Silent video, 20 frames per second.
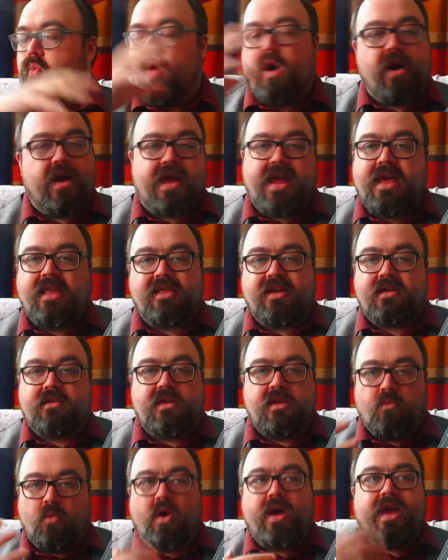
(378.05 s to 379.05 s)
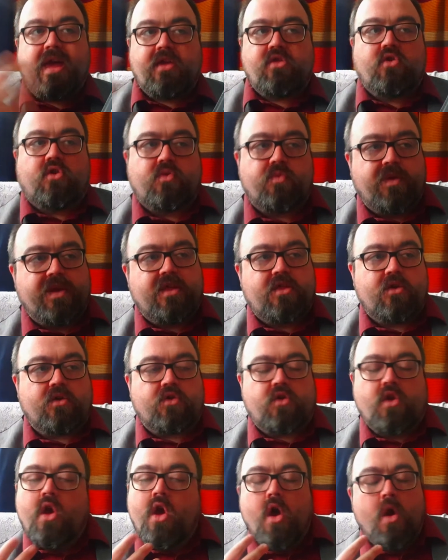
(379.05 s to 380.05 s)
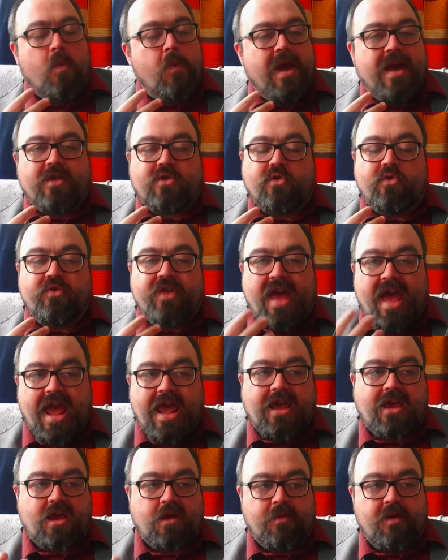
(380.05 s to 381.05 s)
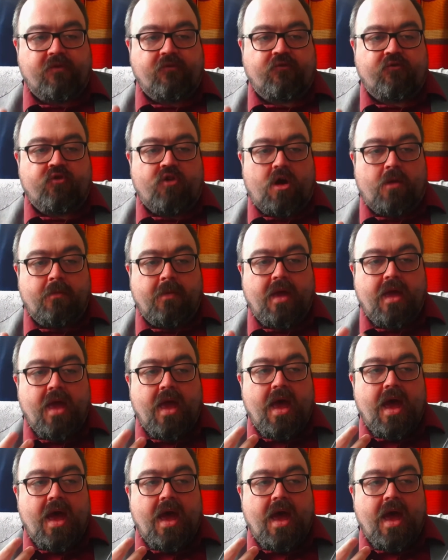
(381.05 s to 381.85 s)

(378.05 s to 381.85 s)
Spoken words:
why he does what he does, where's all the hate coming from,